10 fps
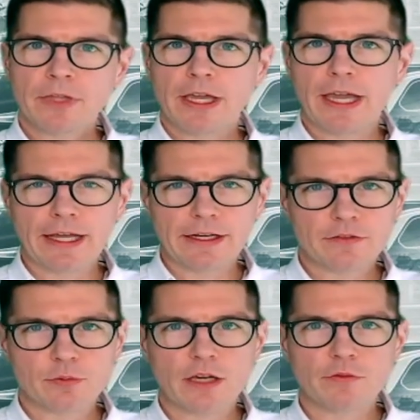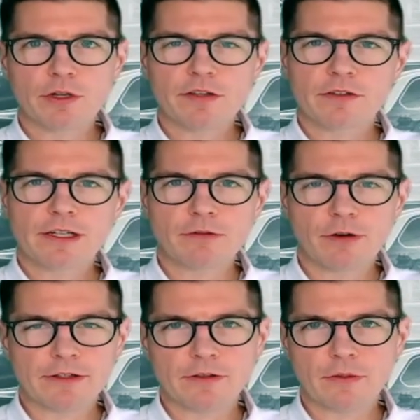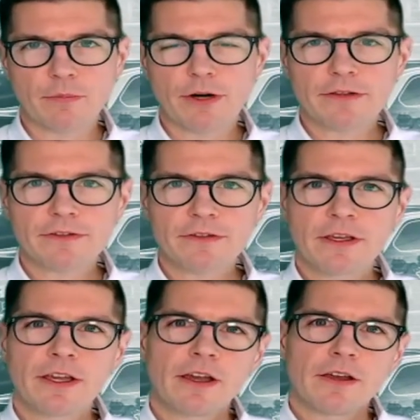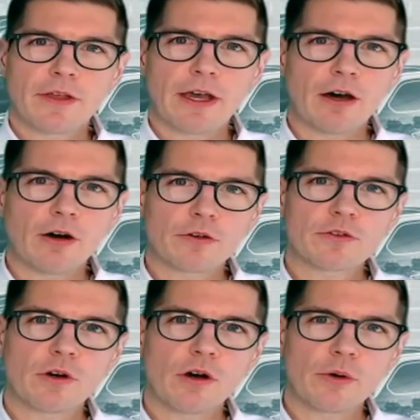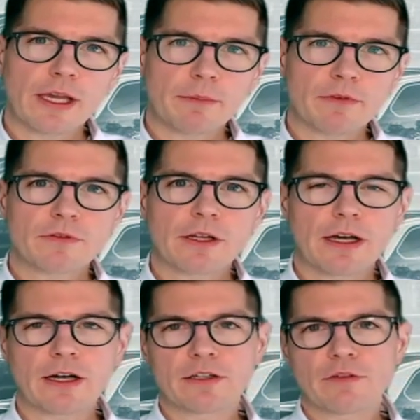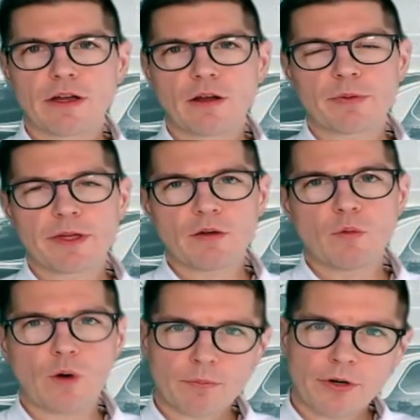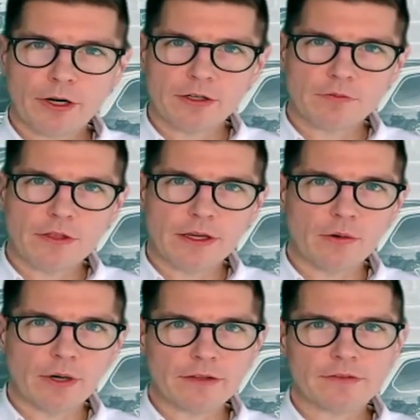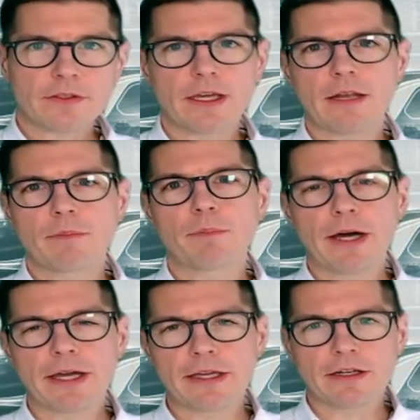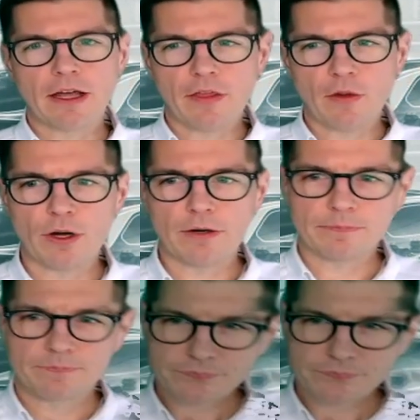And as we have recently read in the press, there are also OEMs that are developing one part of the OS and buying another one.